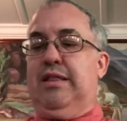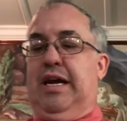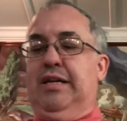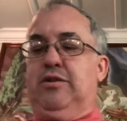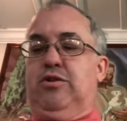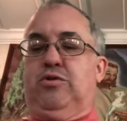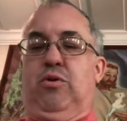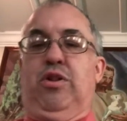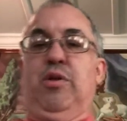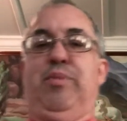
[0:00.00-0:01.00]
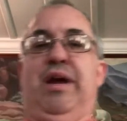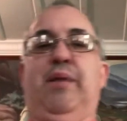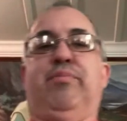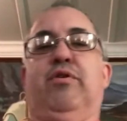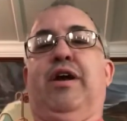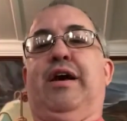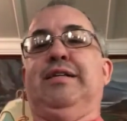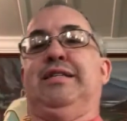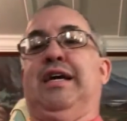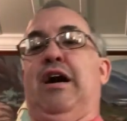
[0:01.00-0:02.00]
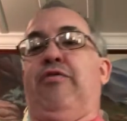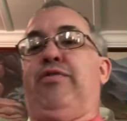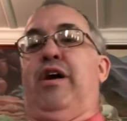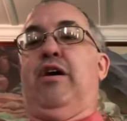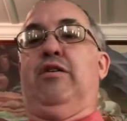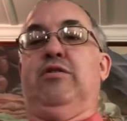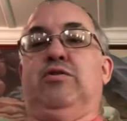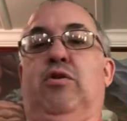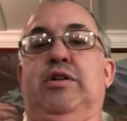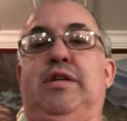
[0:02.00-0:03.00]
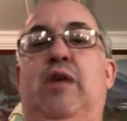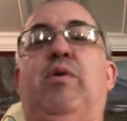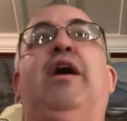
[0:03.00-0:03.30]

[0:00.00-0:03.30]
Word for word: These are sort of the people that I see out there who sort of say,